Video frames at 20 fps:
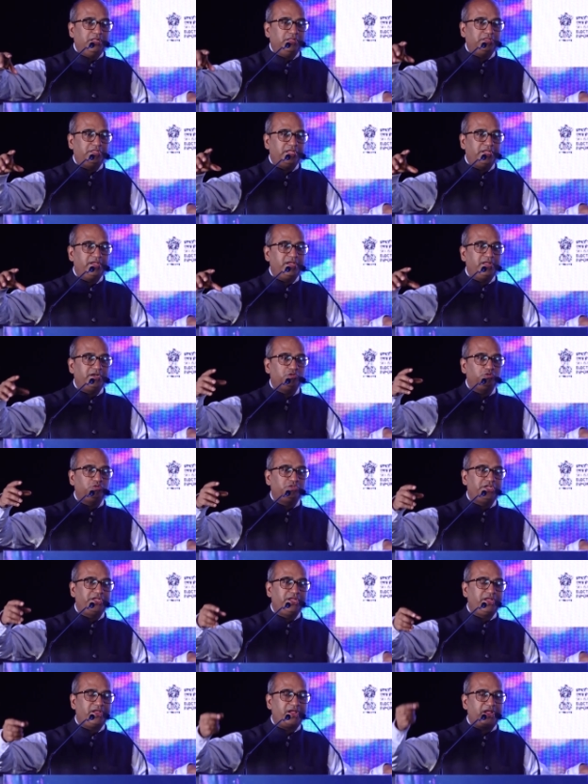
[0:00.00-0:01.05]
they are
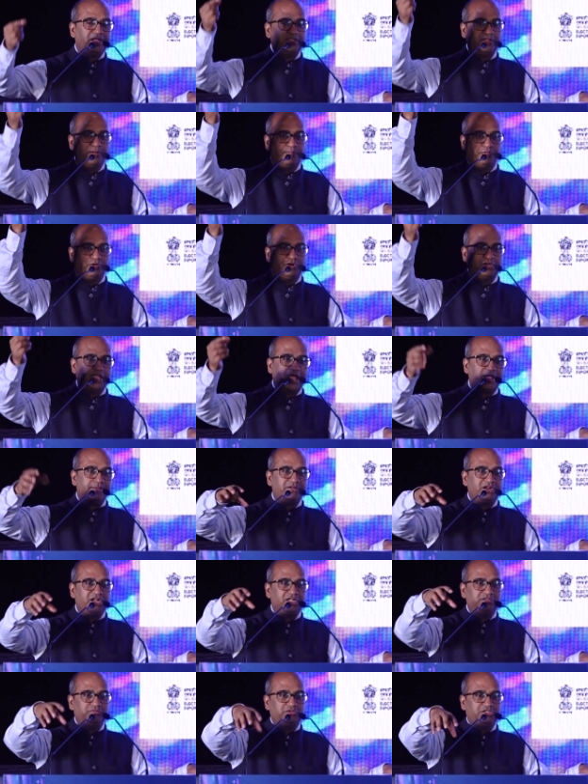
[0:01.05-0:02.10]
using AI. They put
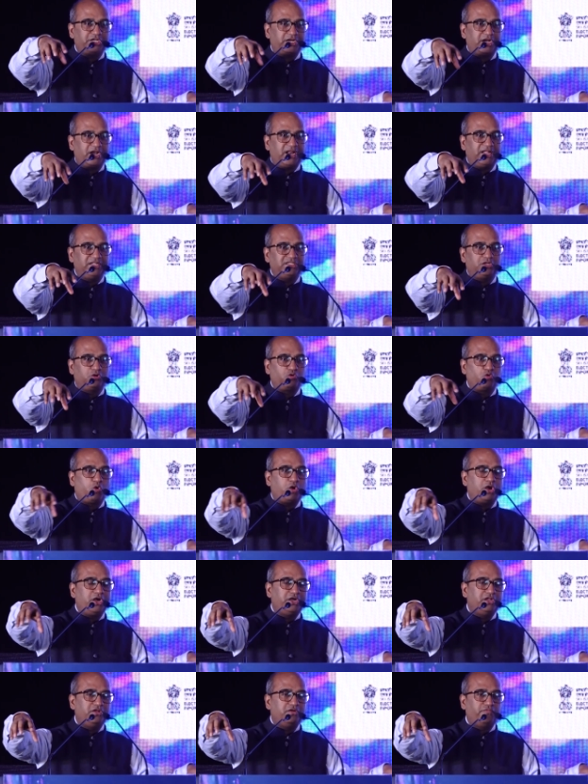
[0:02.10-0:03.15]
cameras which analyze the
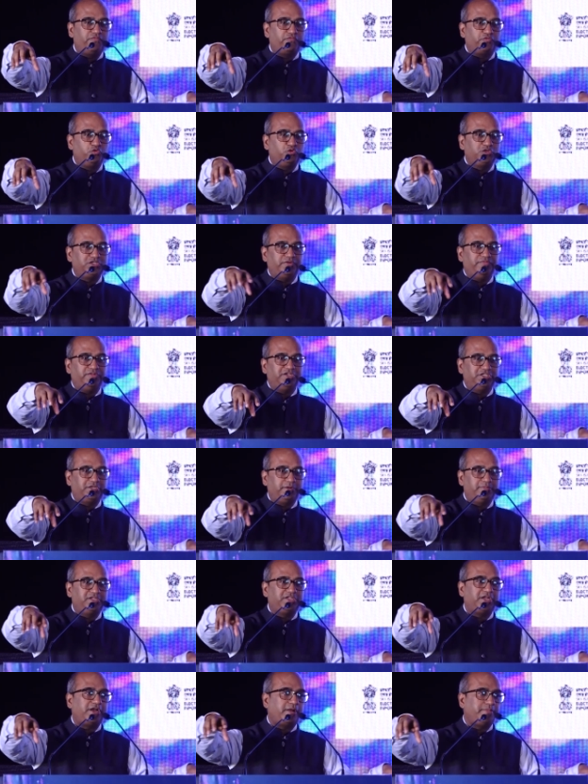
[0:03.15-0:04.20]
quality of fruits and
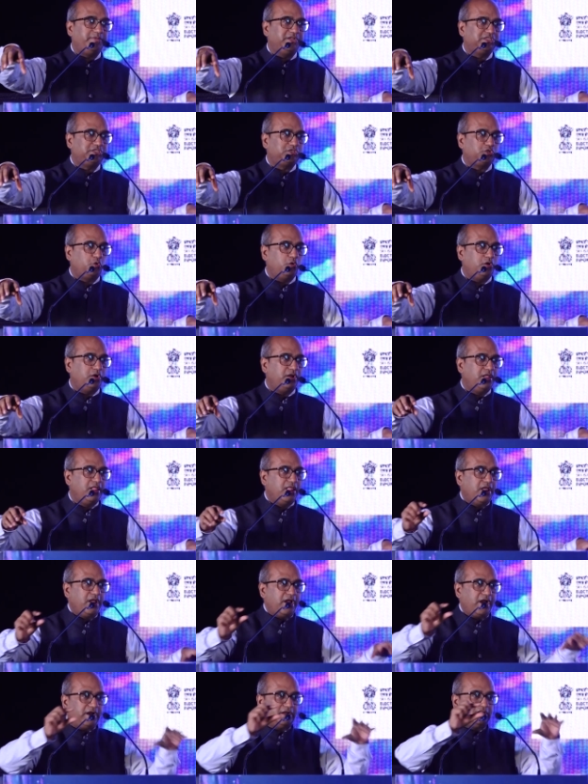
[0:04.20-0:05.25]
vegetables that are being sold,
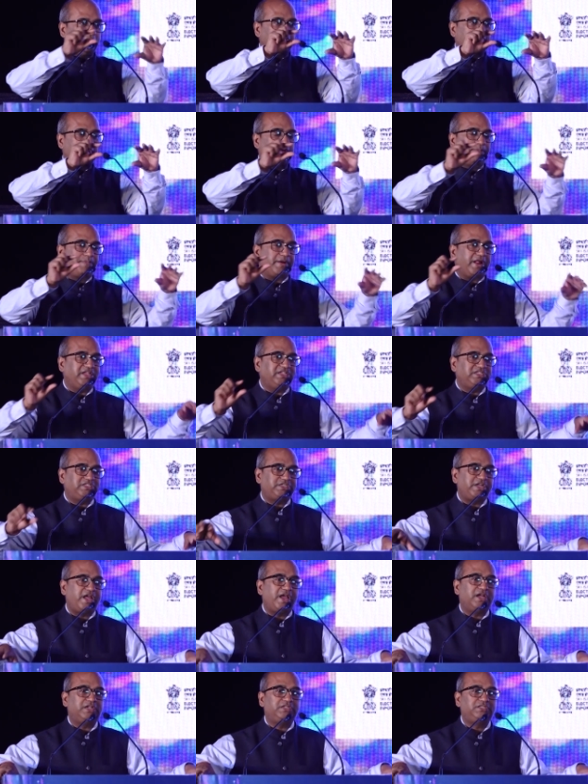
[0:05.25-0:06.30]
and they have price
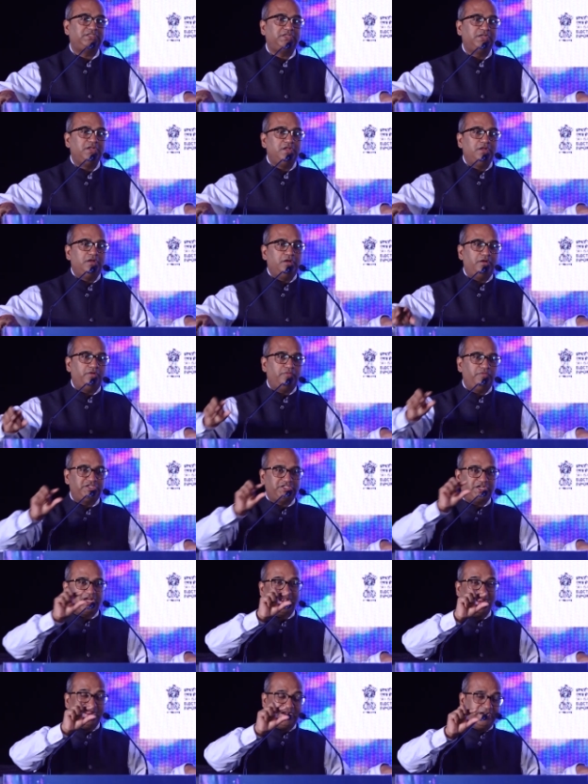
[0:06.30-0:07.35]
tags which
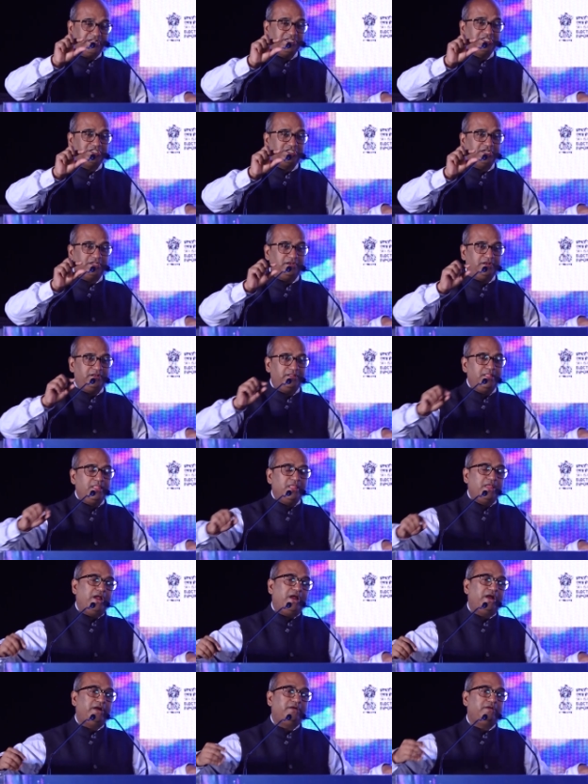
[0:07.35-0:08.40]
are like digital.
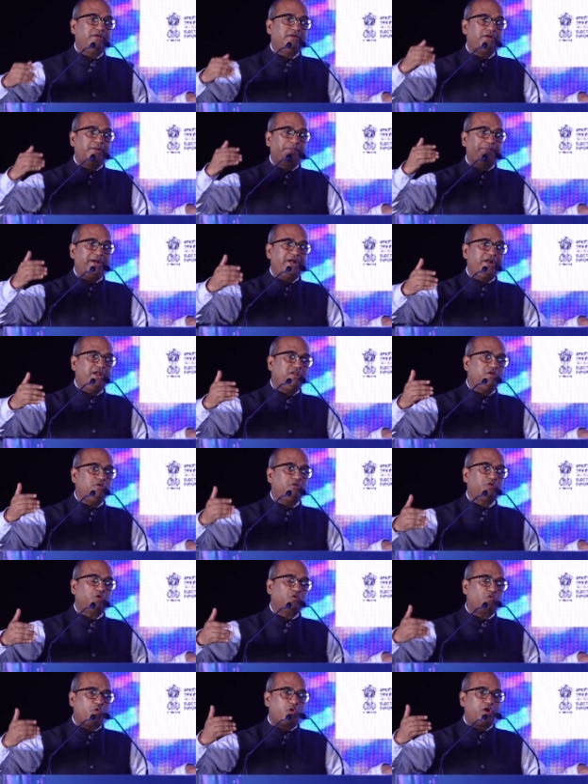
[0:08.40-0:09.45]
And depending on
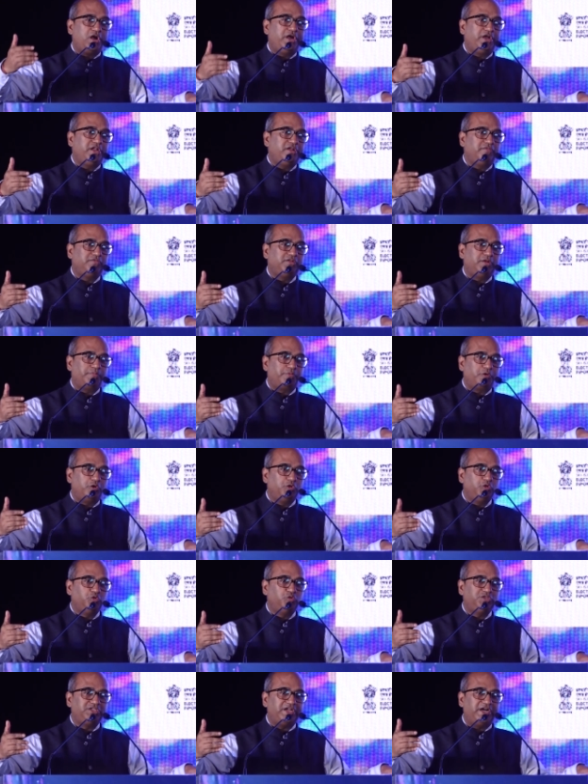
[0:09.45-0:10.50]
the quality of the
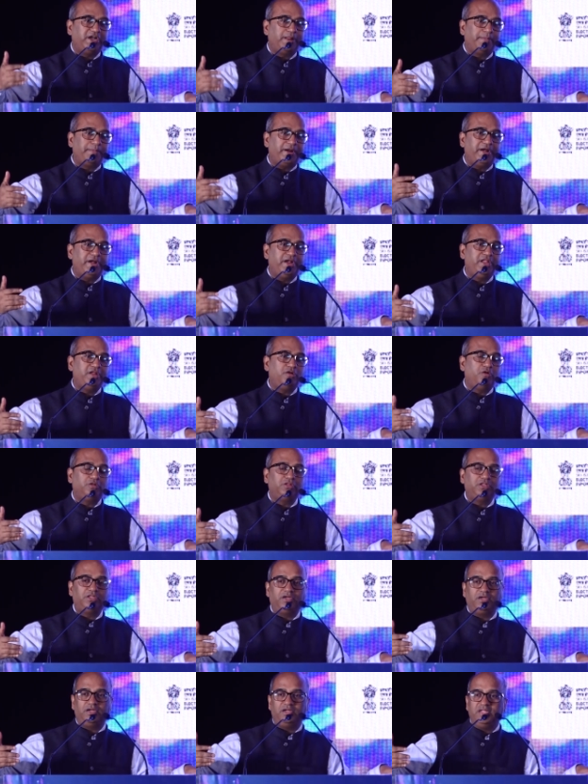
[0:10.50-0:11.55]
produce and depending
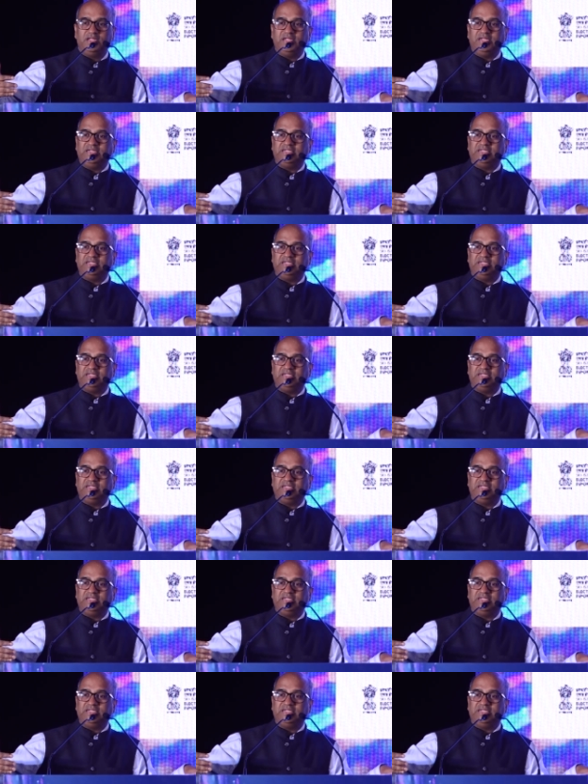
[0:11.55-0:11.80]
on the